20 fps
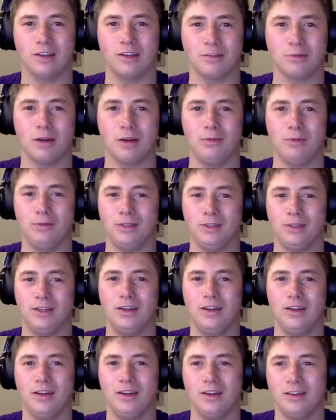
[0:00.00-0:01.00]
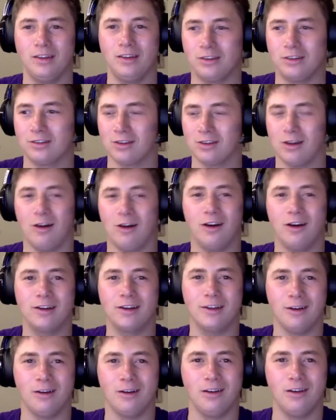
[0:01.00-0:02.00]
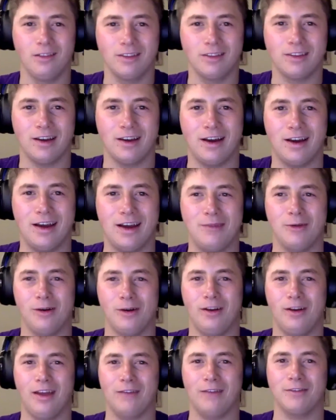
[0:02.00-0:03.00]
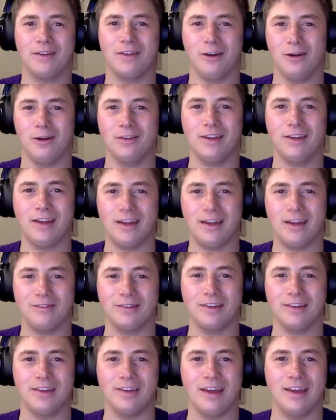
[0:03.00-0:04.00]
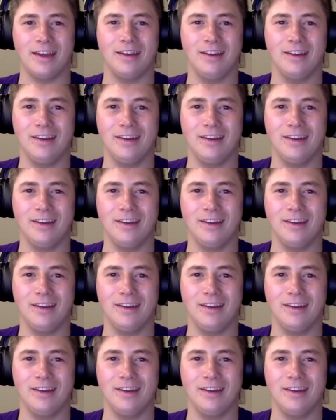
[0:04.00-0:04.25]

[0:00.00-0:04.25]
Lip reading: He's probably just on it all the time, all day, every day,